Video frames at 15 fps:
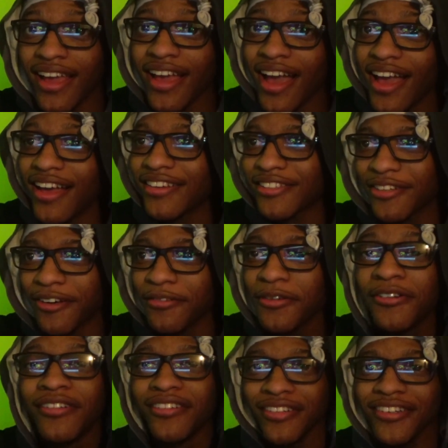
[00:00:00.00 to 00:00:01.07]
their ass off.
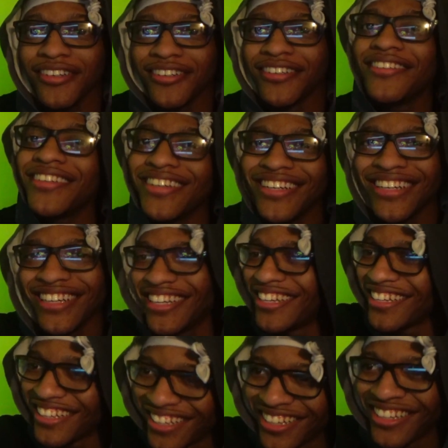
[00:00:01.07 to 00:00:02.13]

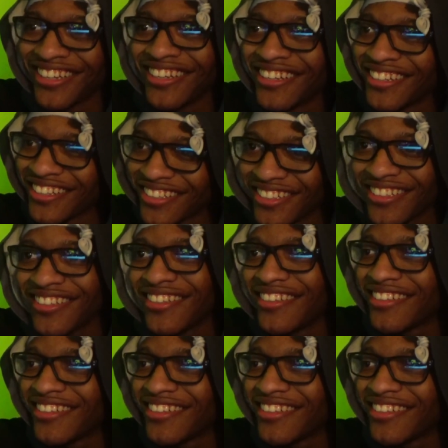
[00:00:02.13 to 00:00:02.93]
Hmm.